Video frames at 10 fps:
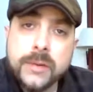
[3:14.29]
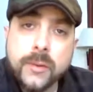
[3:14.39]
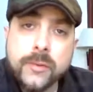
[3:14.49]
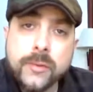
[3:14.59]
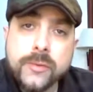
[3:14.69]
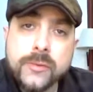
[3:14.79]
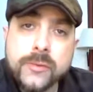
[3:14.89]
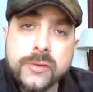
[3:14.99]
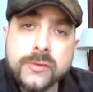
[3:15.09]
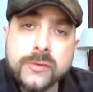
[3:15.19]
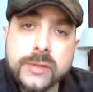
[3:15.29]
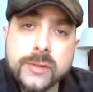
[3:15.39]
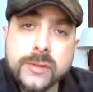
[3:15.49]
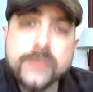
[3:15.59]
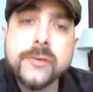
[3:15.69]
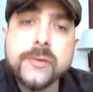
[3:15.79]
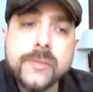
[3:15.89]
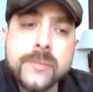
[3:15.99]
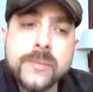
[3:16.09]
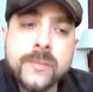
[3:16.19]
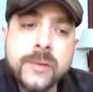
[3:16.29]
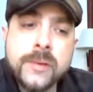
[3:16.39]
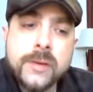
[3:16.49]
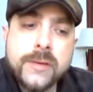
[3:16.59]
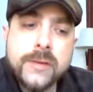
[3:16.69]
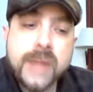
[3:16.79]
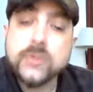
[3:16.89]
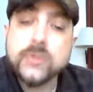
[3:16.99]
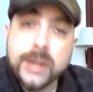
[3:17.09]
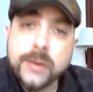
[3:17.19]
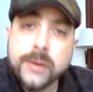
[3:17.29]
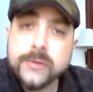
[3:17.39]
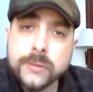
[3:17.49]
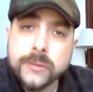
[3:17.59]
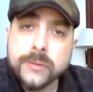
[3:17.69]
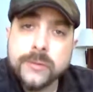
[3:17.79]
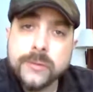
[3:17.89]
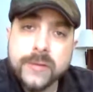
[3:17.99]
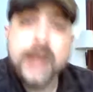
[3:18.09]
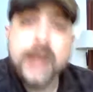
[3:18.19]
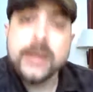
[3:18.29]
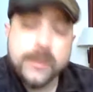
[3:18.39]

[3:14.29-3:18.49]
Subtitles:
or through just, you know, different factual errors you'll find in the